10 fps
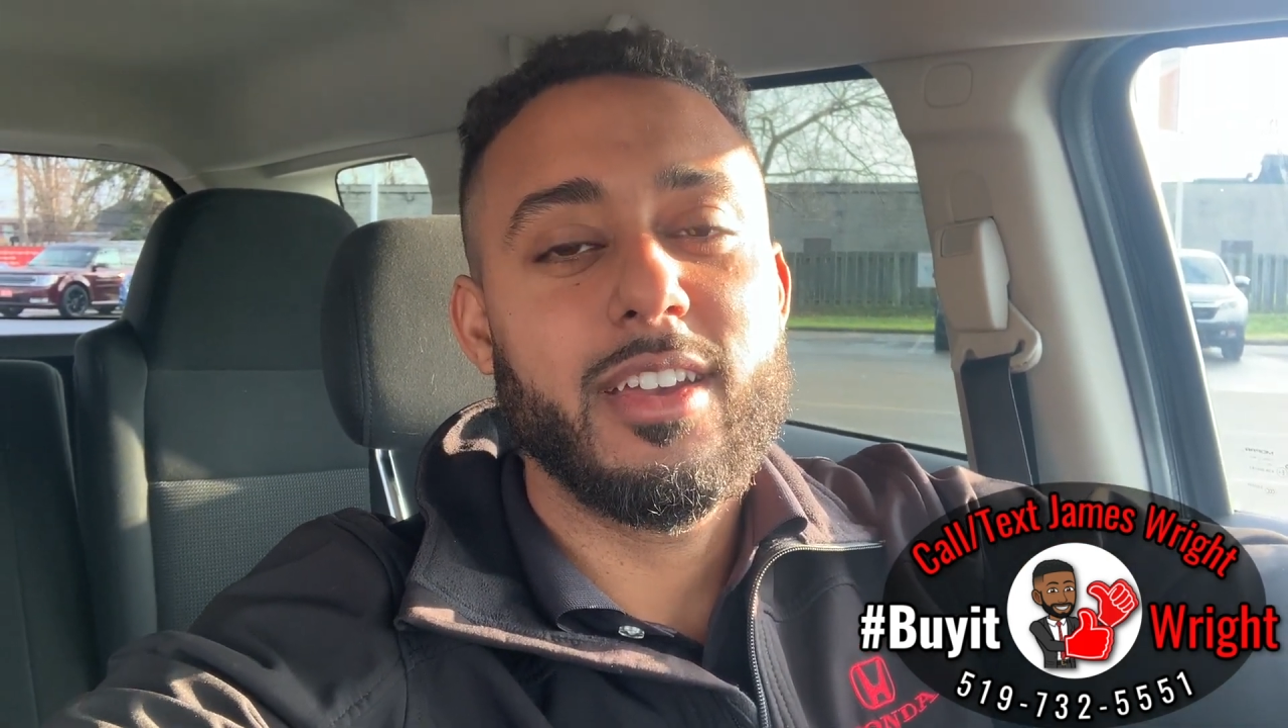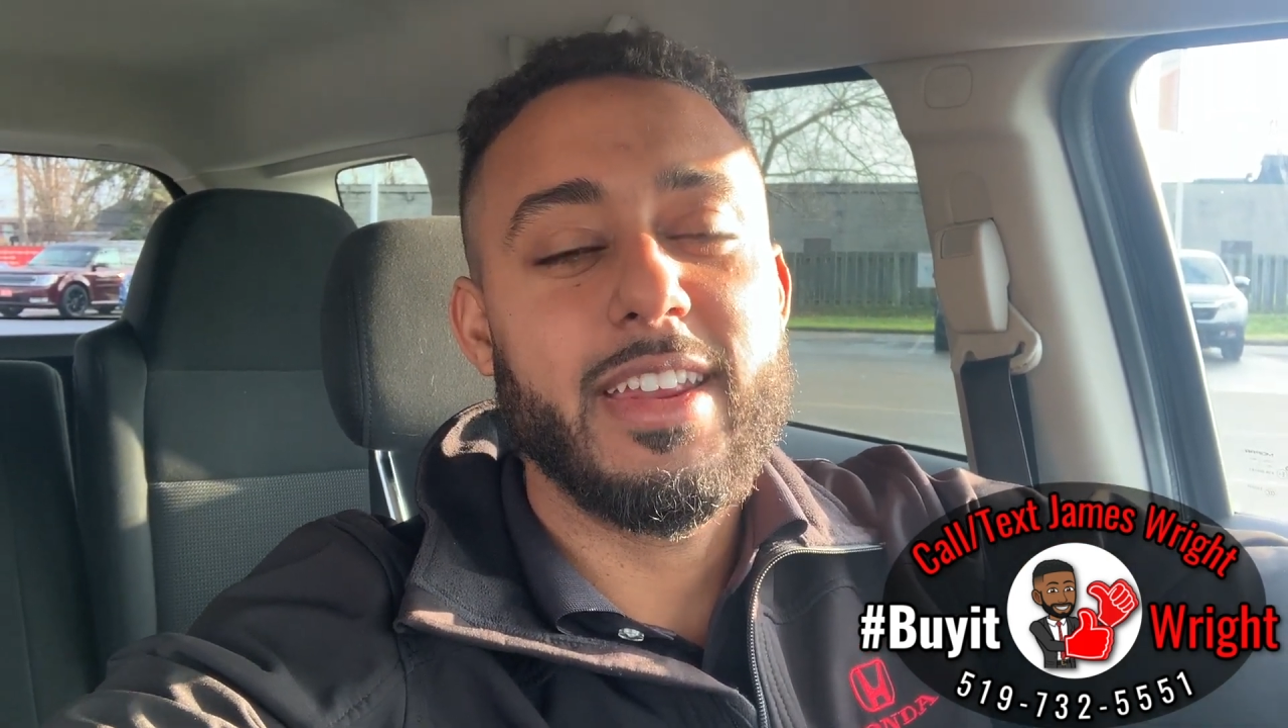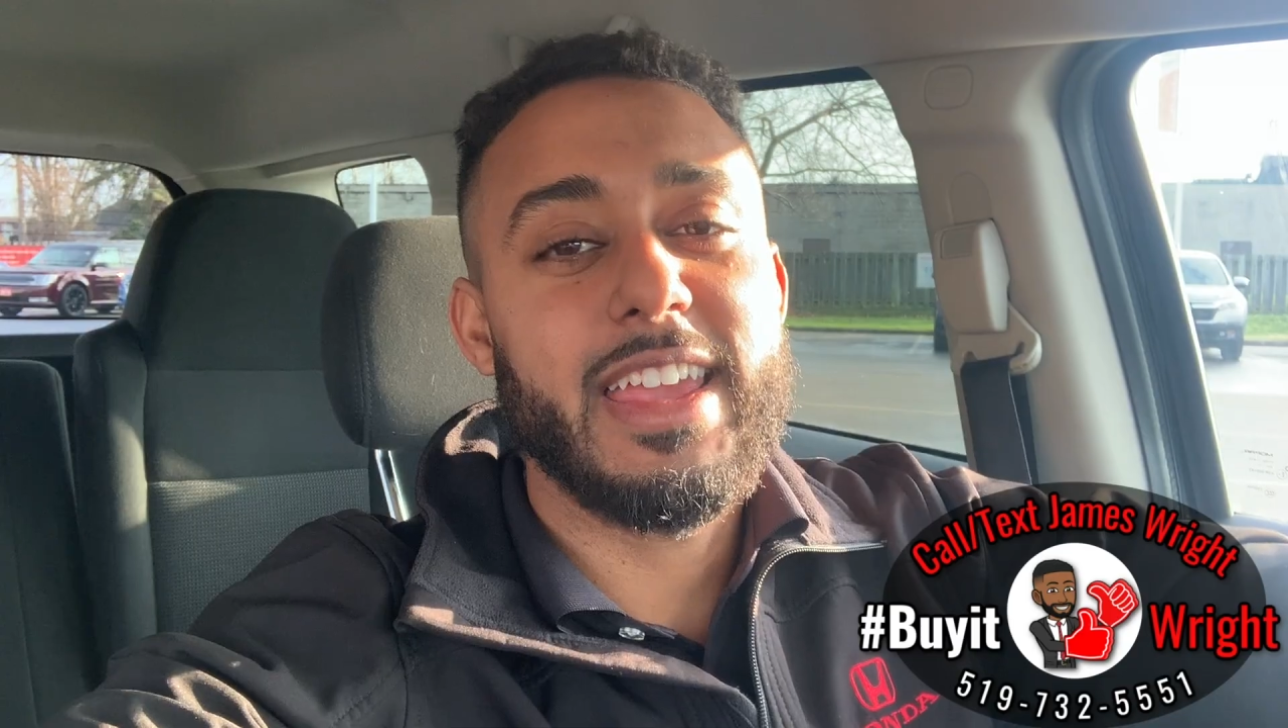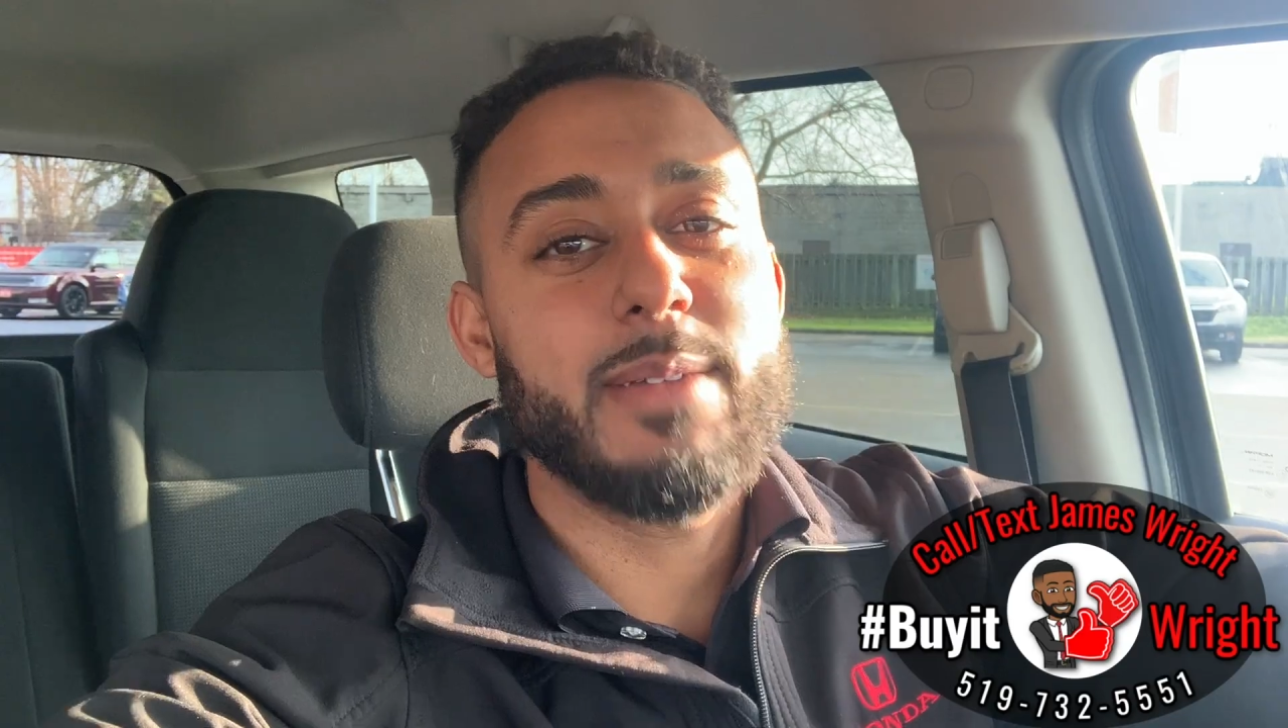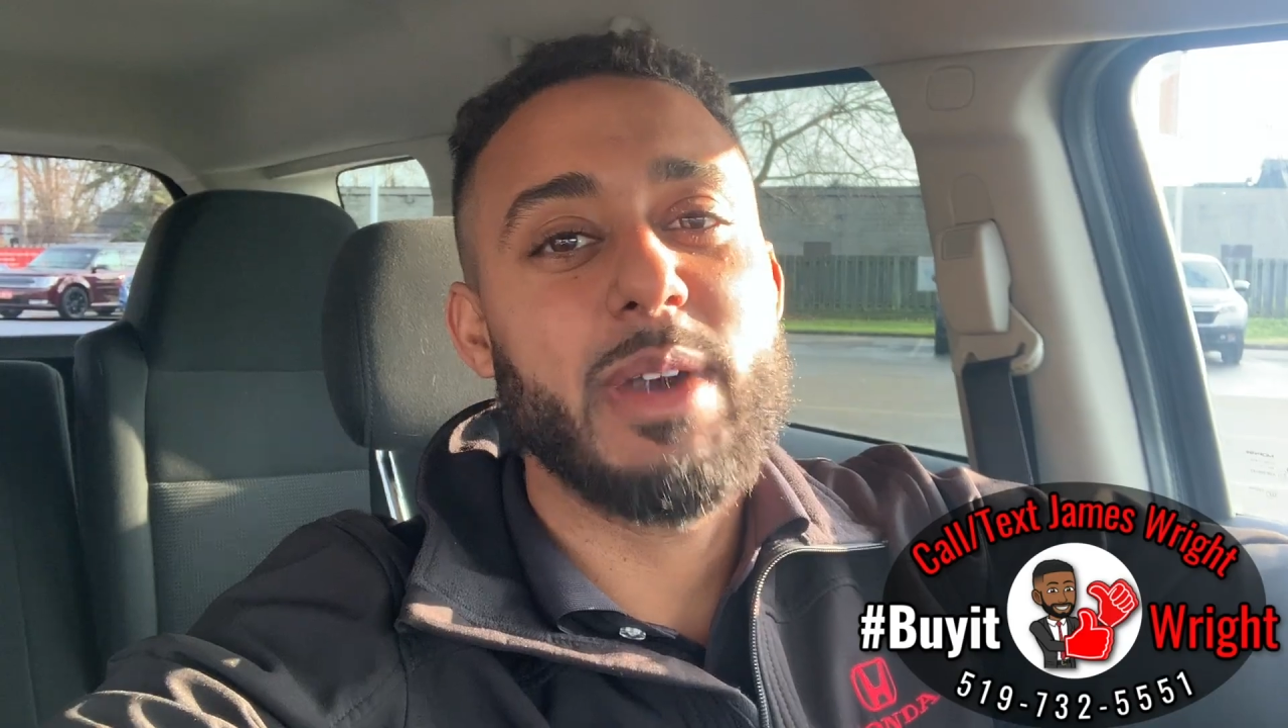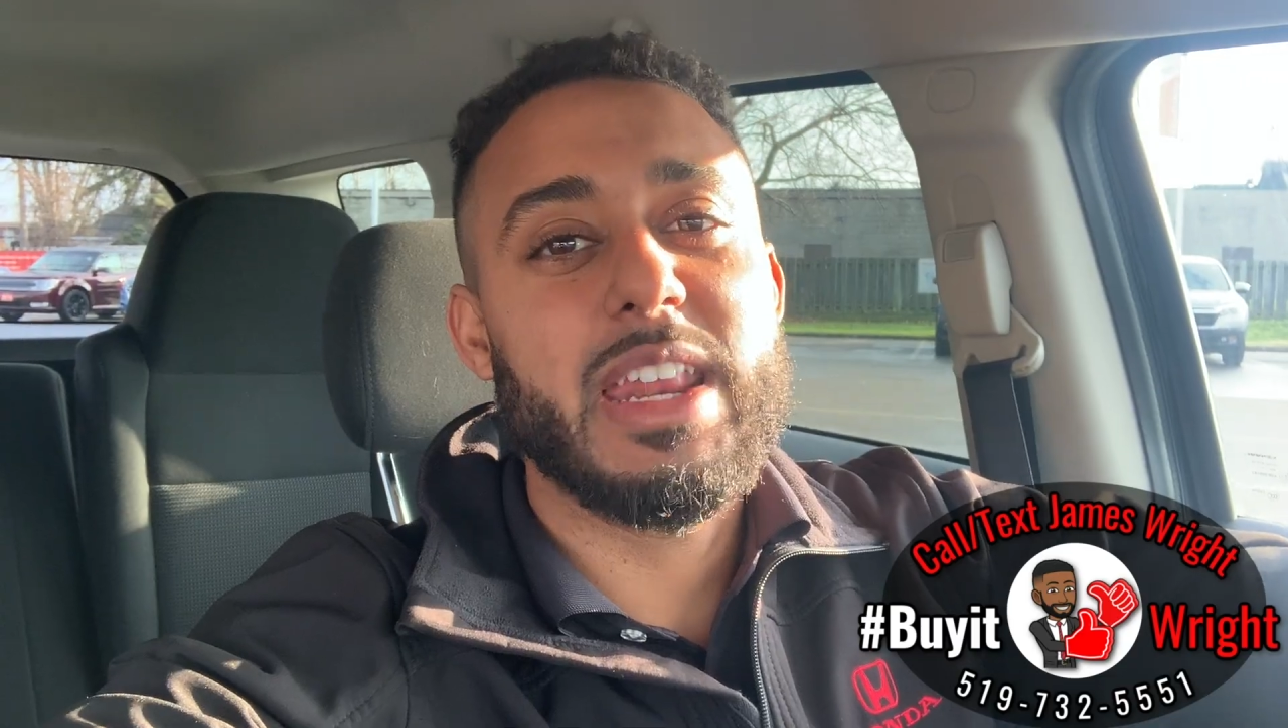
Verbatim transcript: And again, my